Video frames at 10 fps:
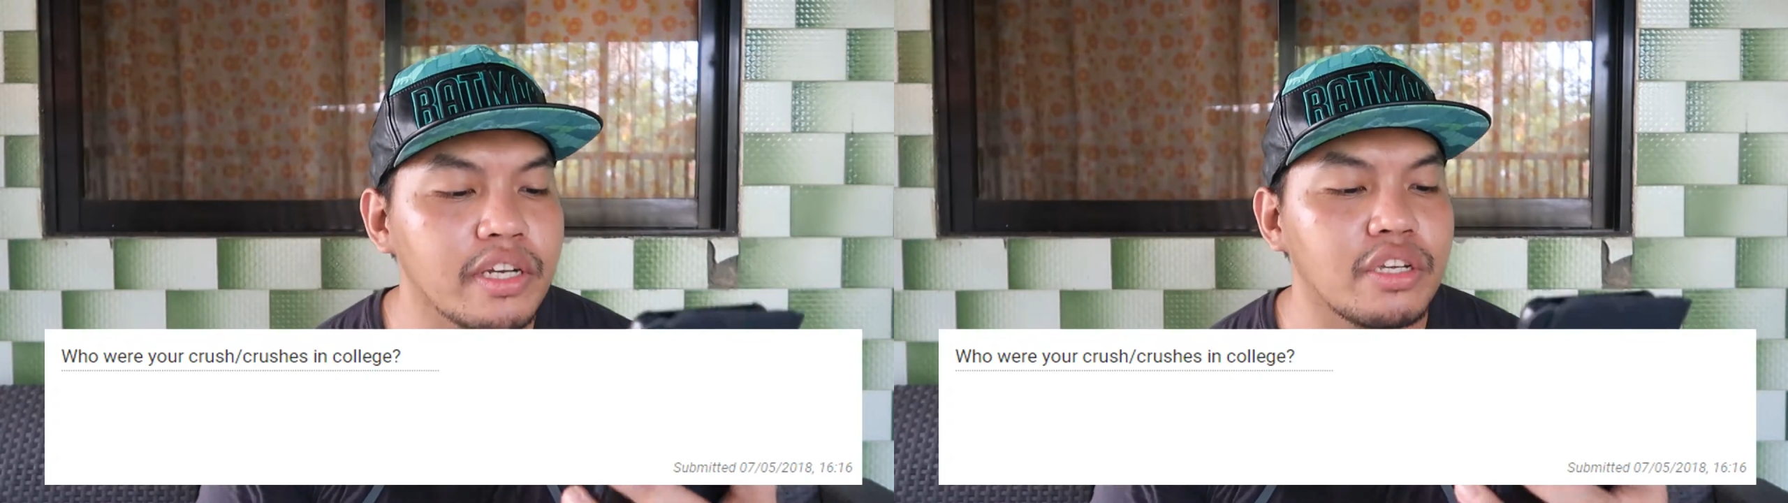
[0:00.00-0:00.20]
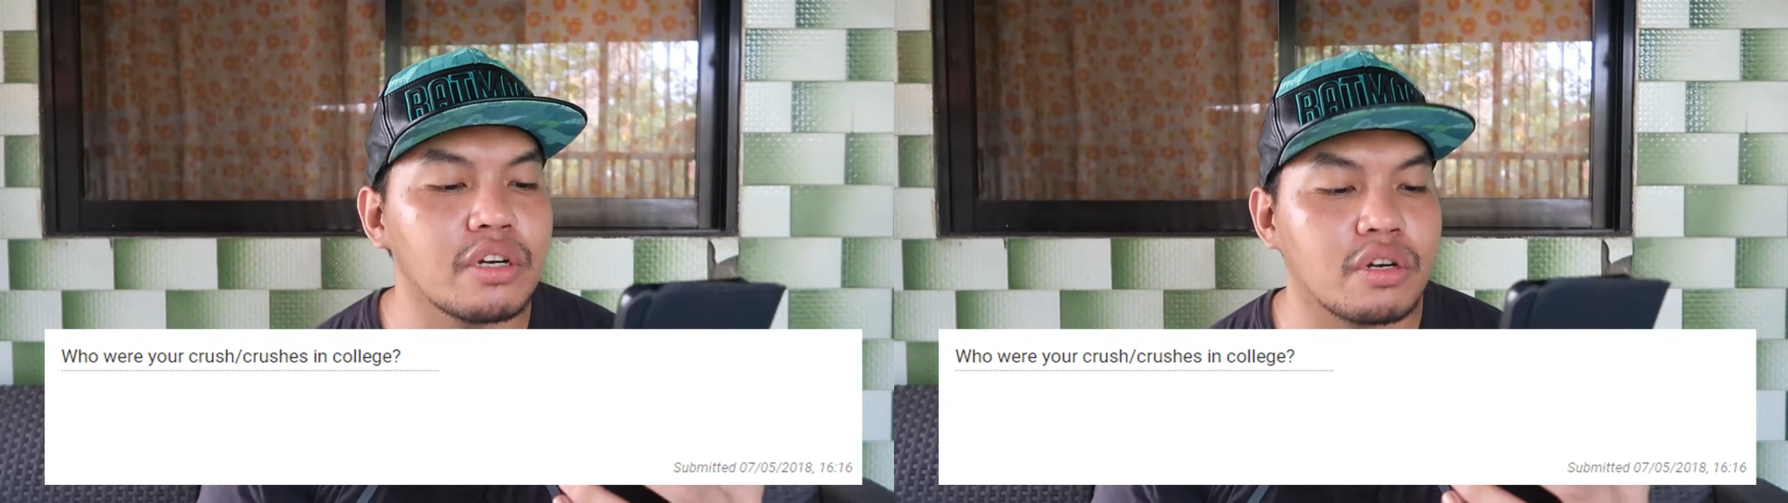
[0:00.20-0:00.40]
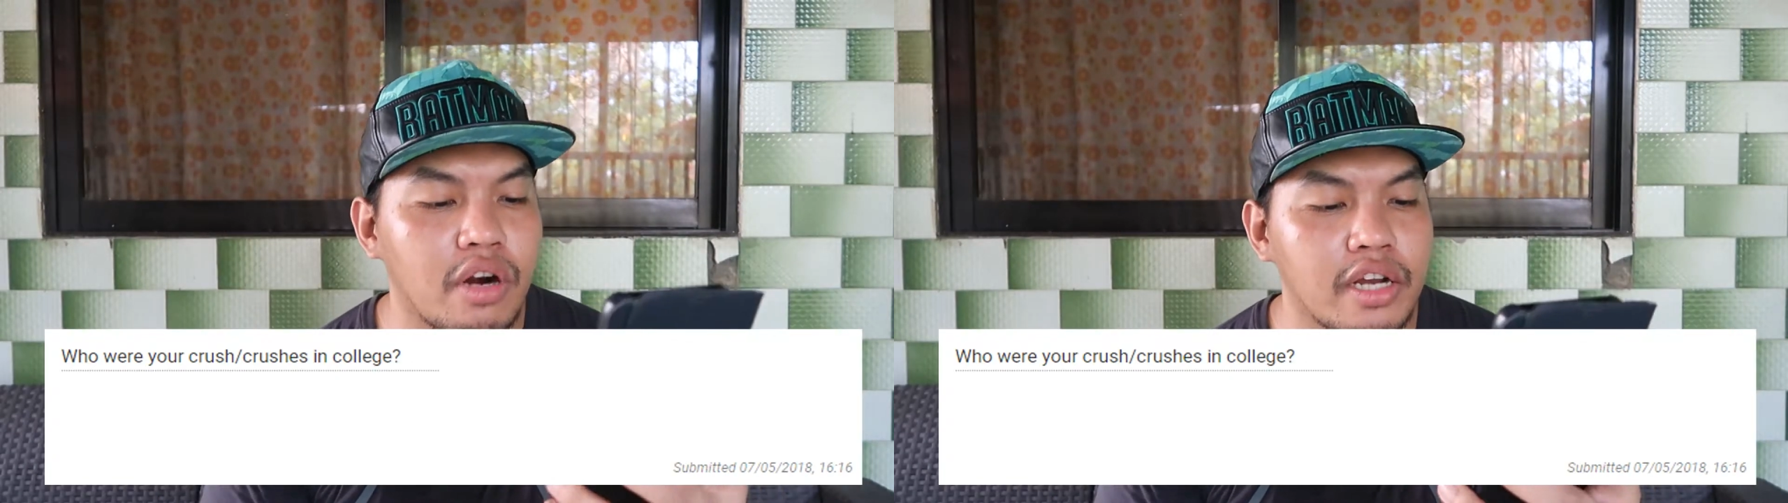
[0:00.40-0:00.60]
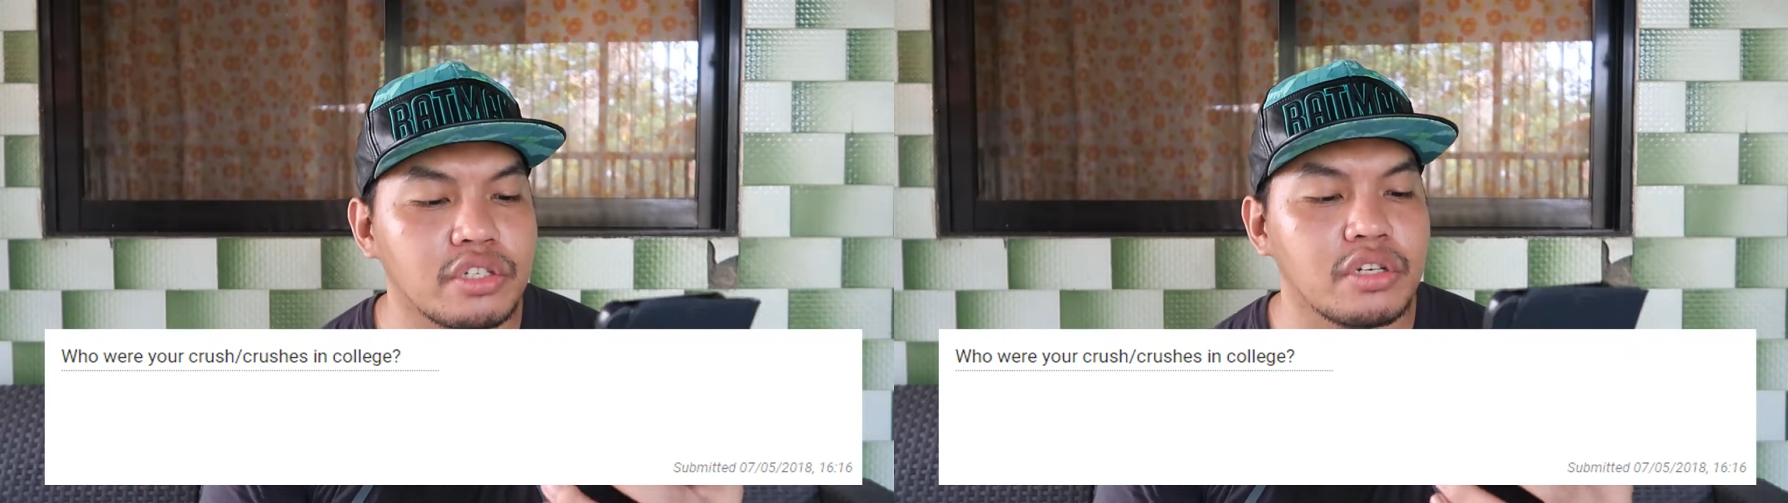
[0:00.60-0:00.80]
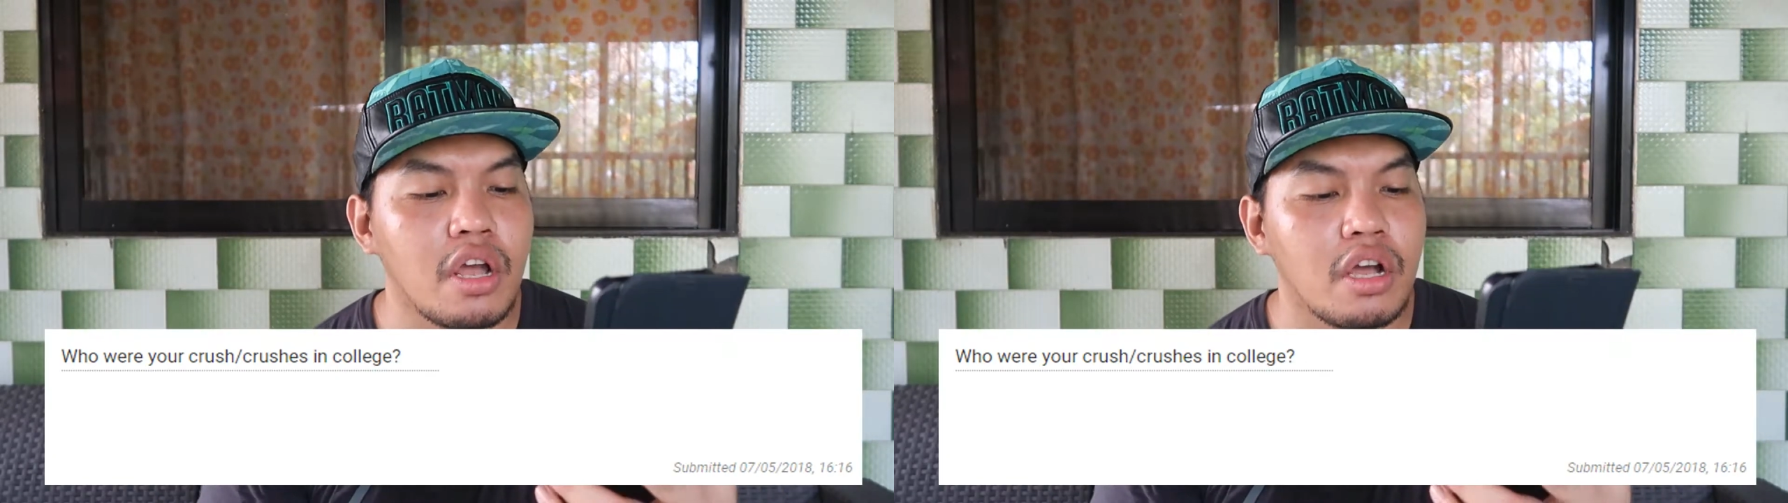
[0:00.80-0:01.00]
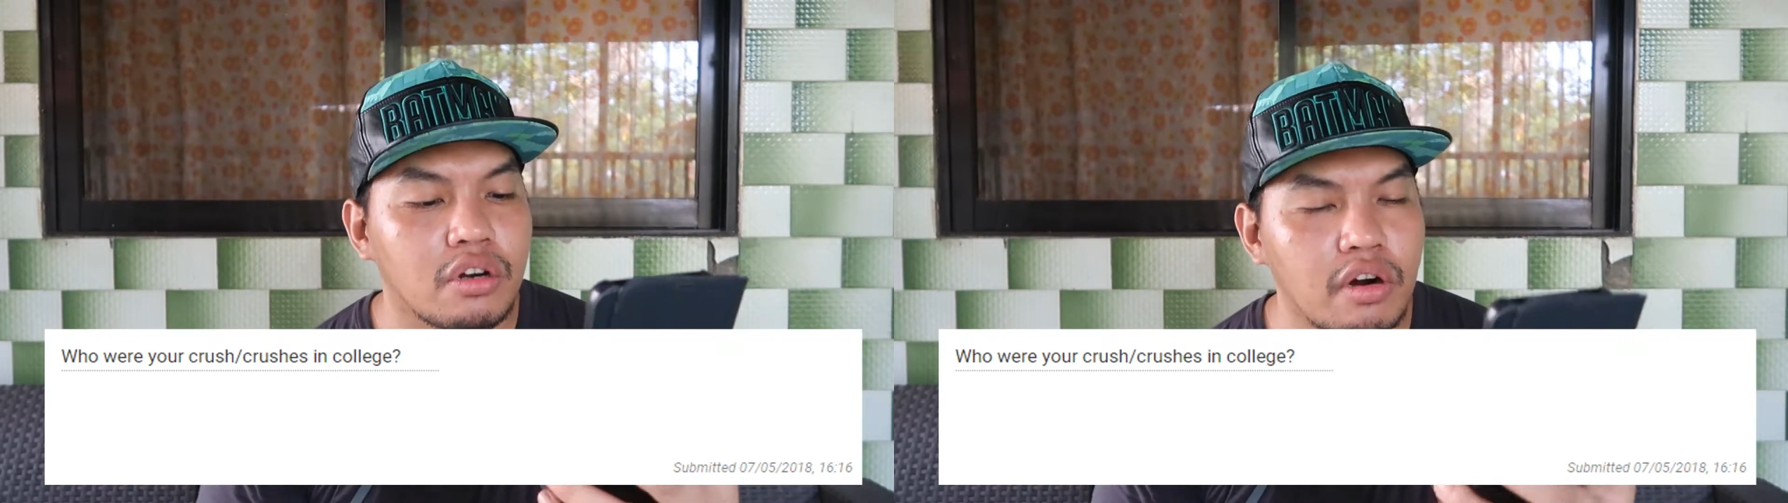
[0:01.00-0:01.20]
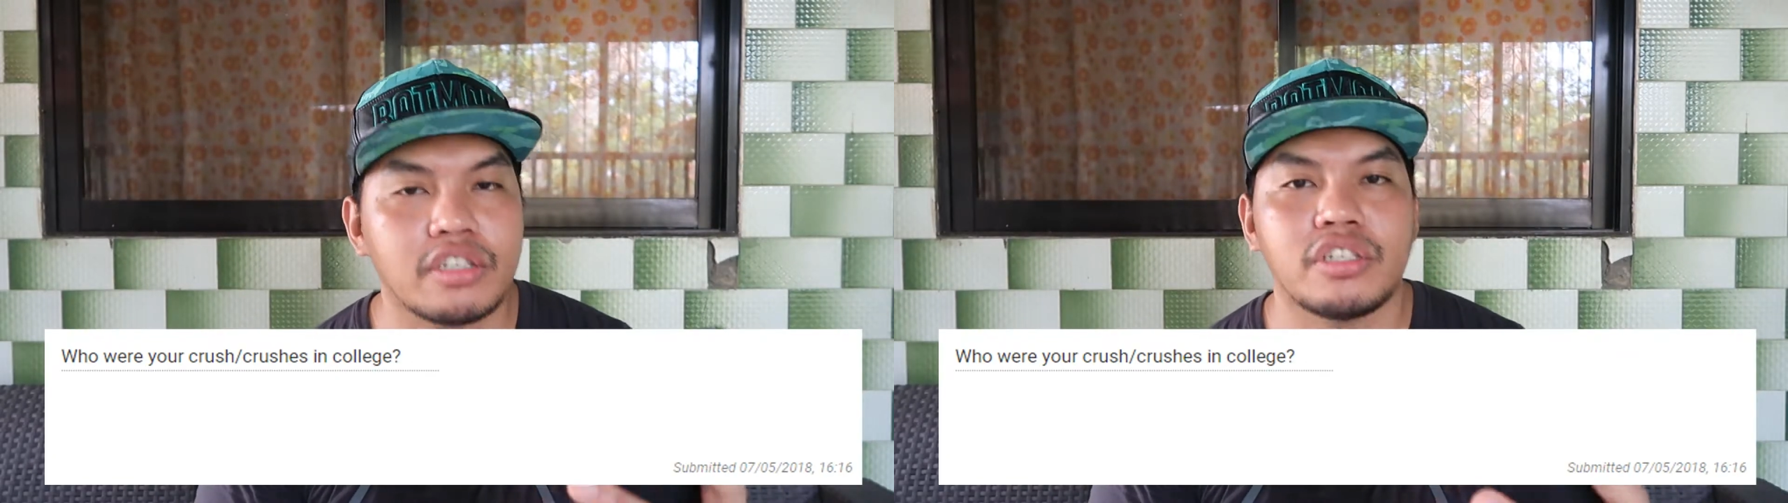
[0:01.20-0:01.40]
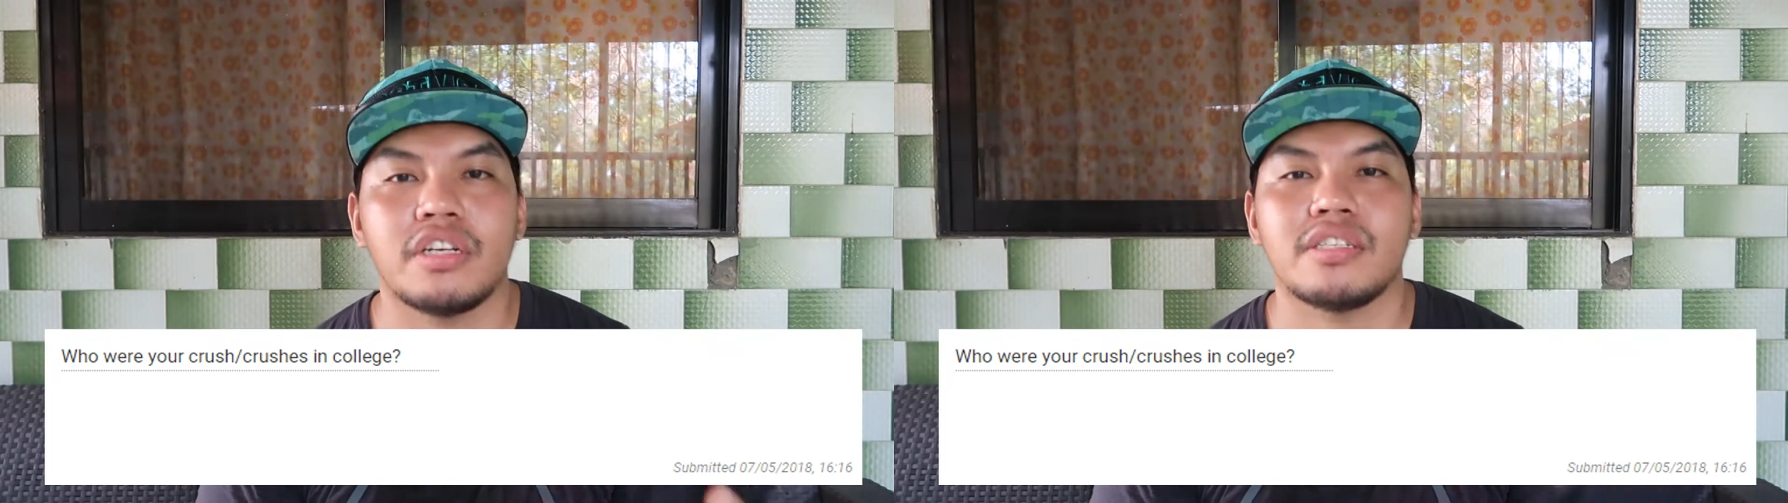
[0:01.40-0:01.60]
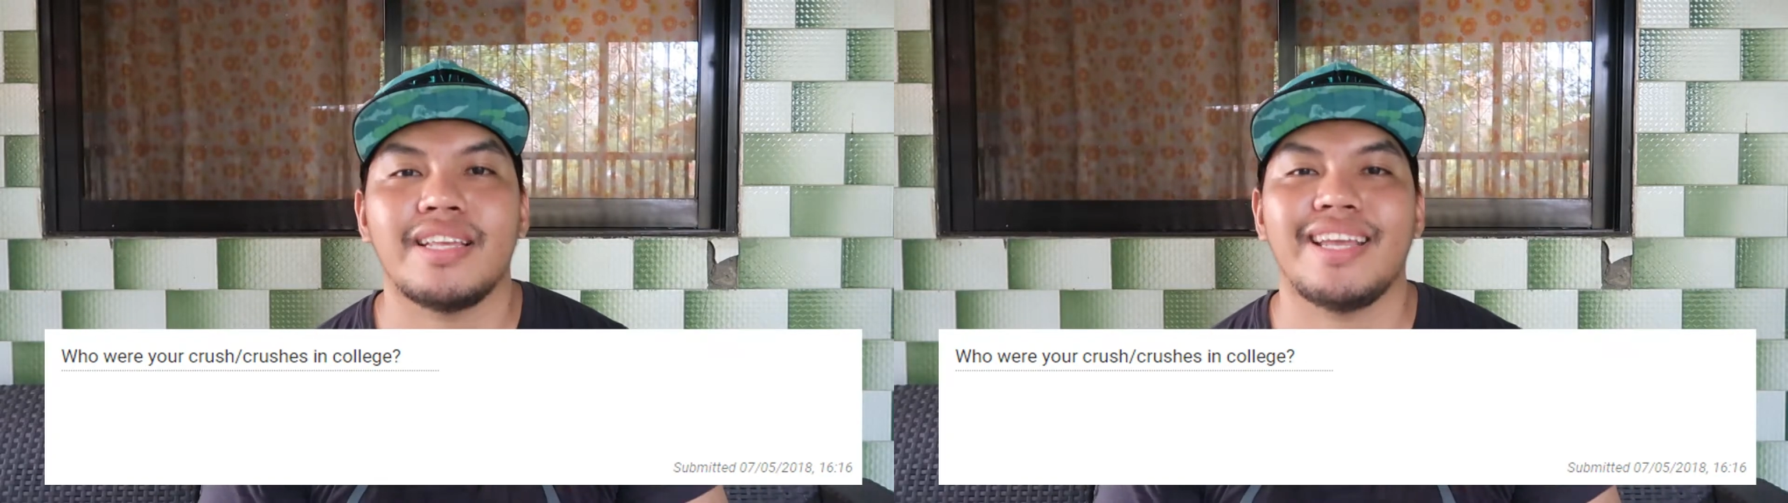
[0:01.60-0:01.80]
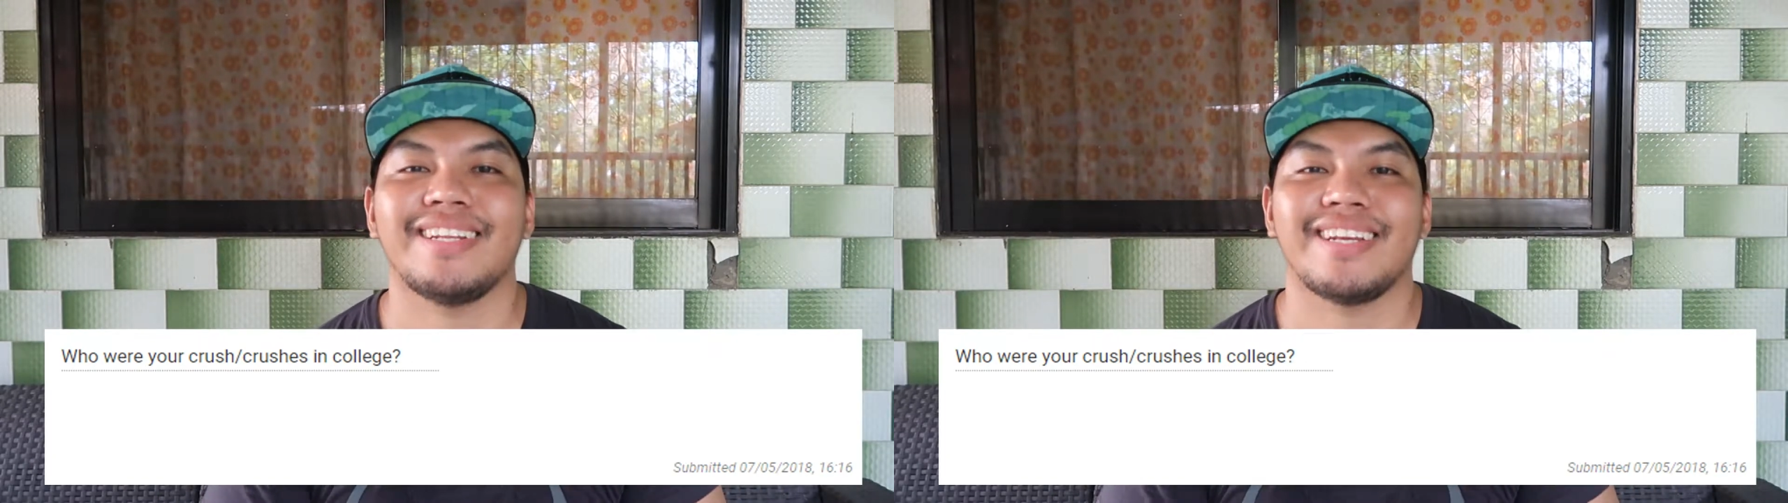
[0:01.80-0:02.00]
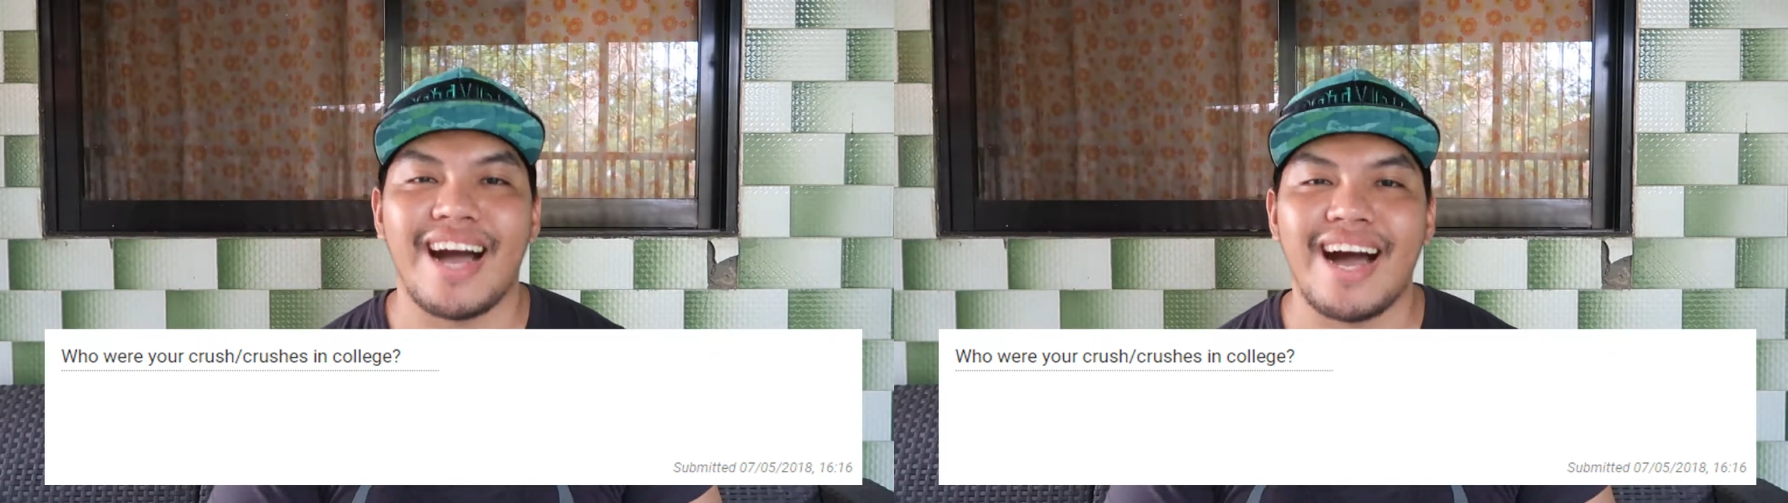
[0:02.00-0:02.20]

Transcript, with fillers: were your crush crushes in